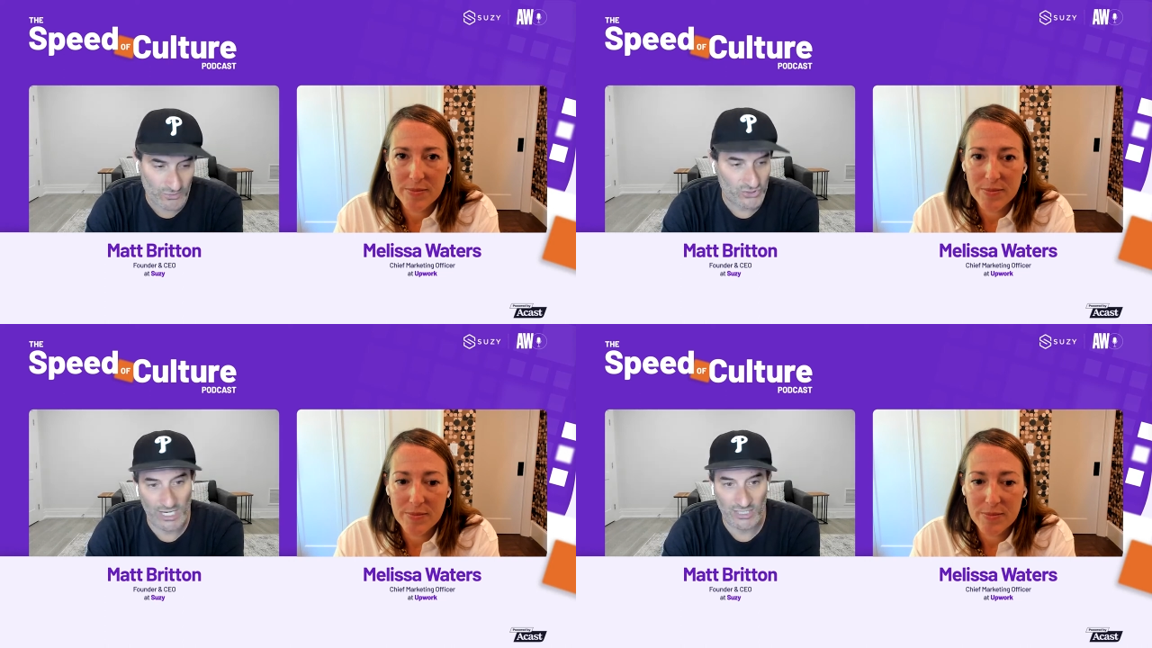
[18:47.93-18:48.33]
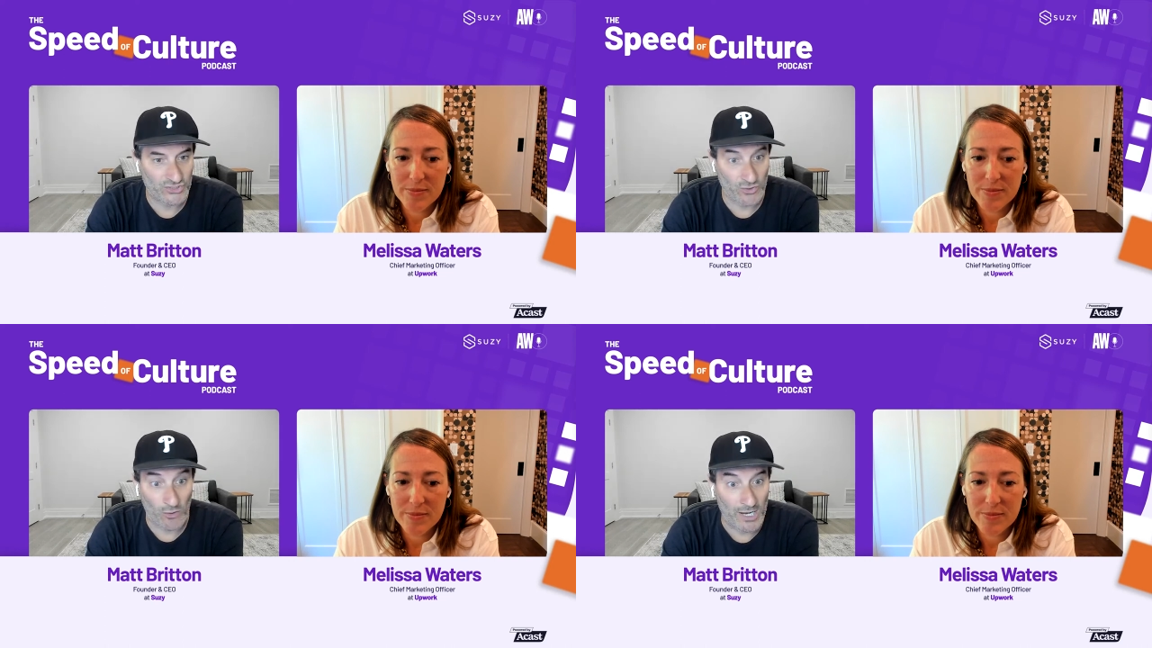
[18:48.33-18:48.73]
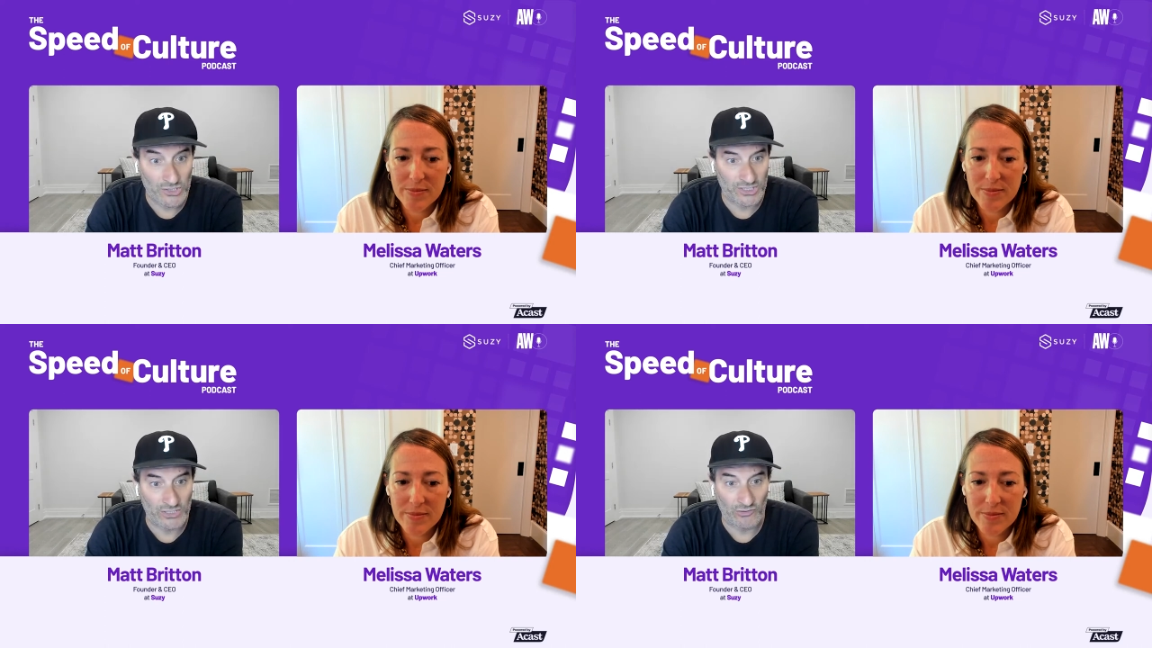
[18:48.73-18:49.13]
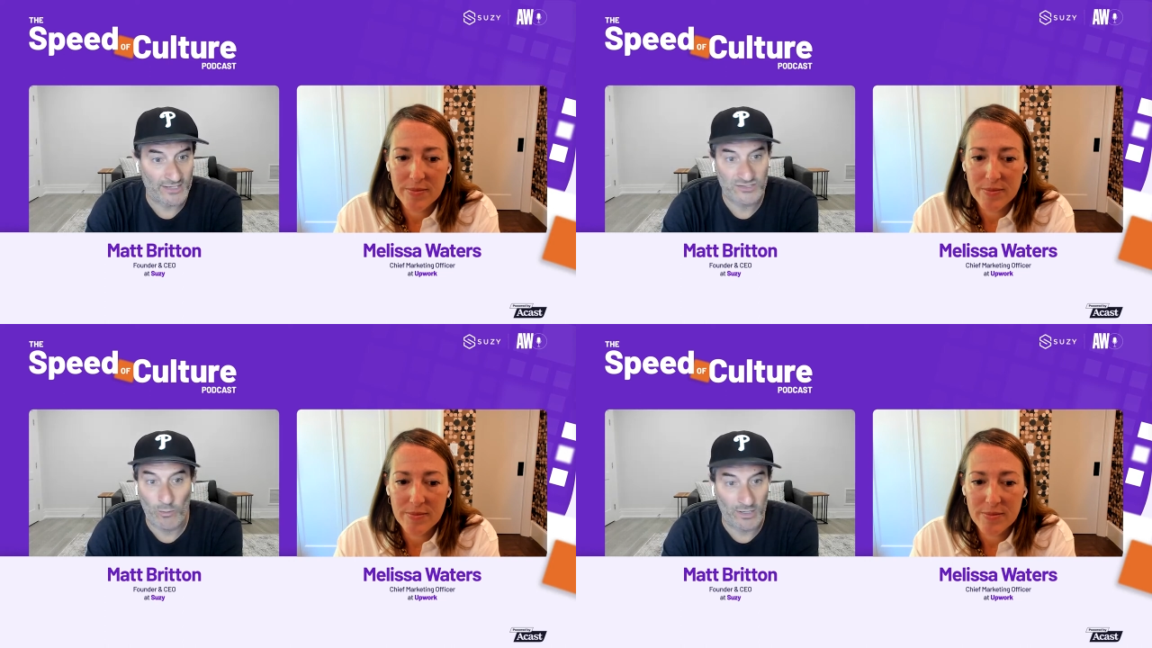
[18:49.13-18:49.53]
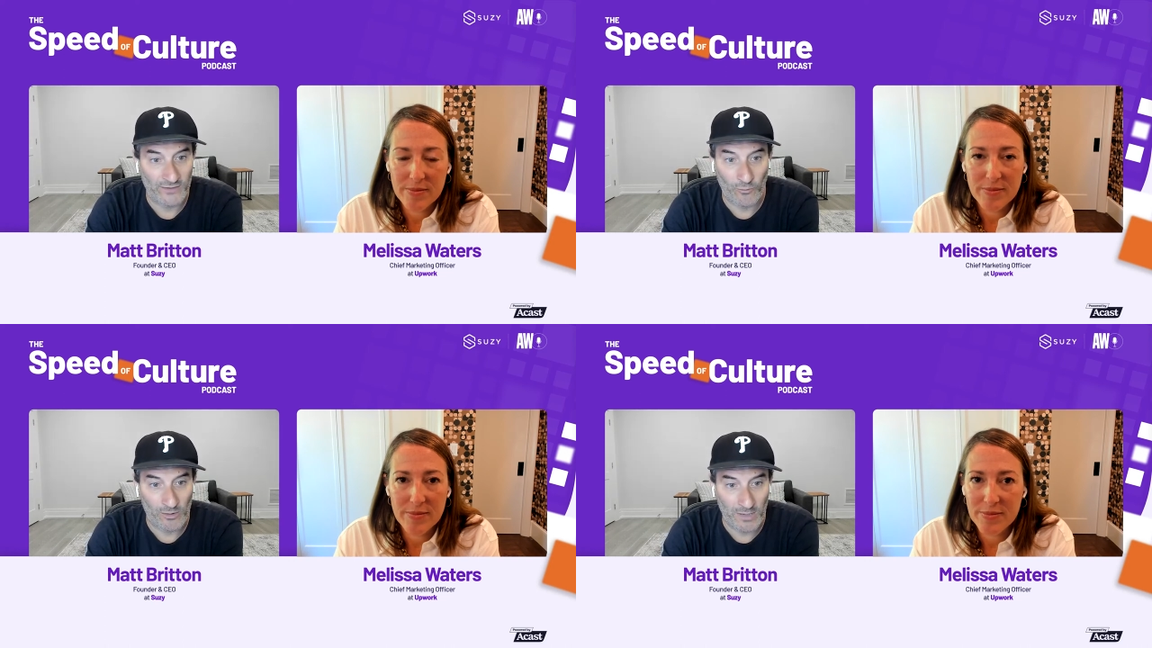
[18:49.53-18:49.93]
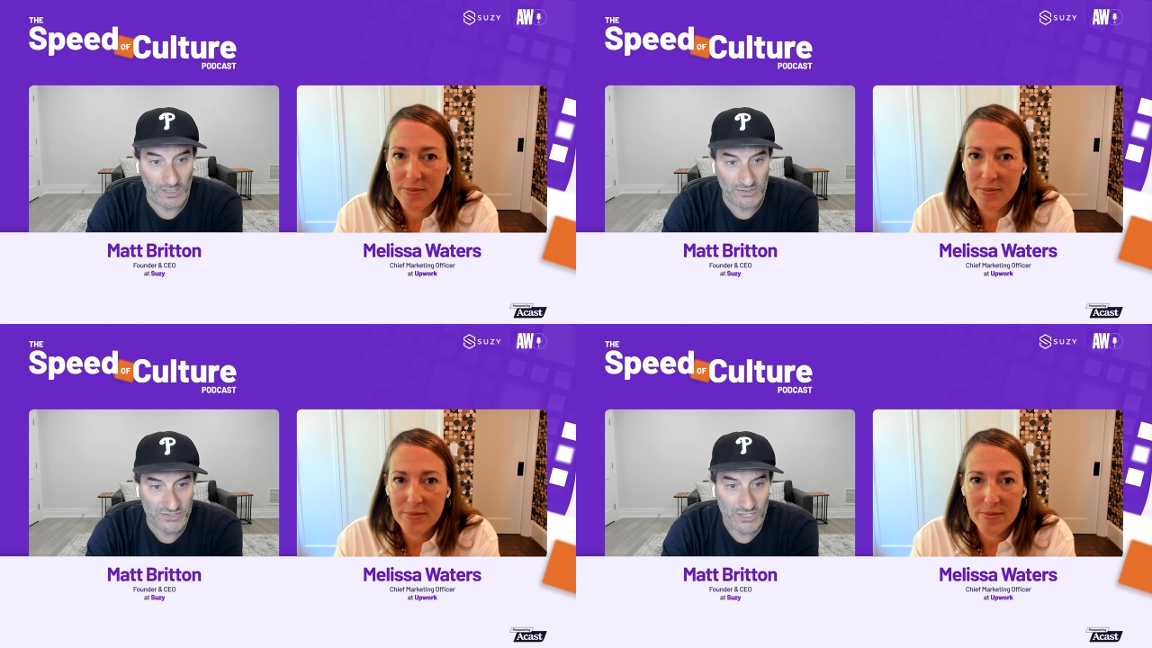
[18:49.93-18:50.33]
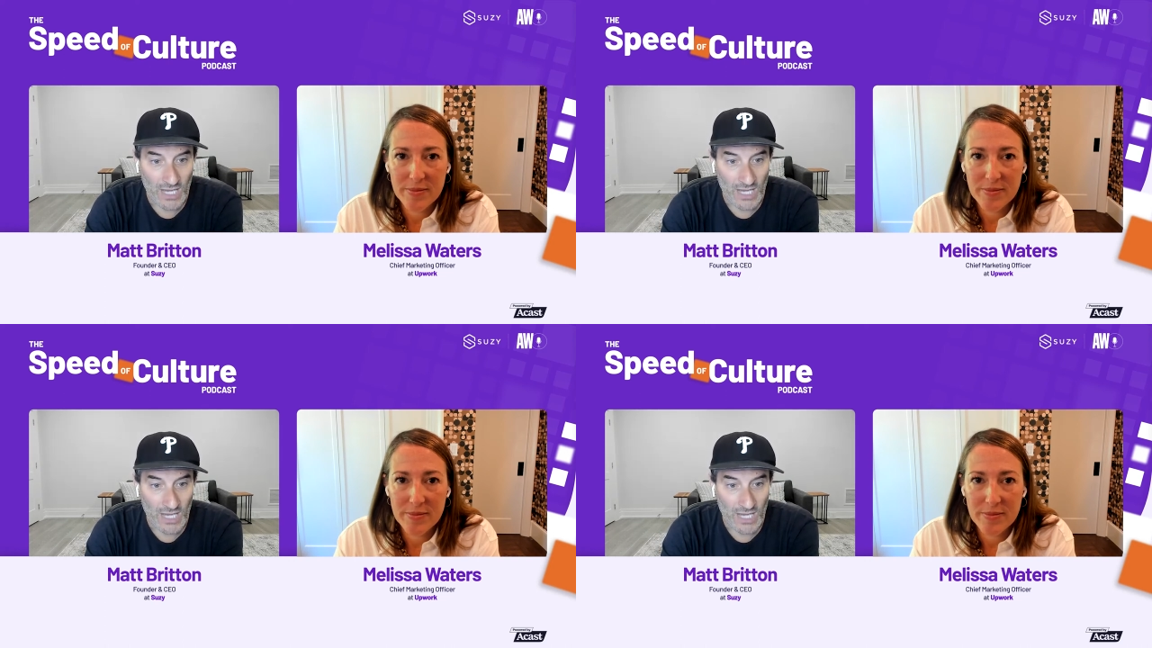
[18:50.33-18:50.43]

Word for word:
Speaker 1: has changed so much in the last 24 months.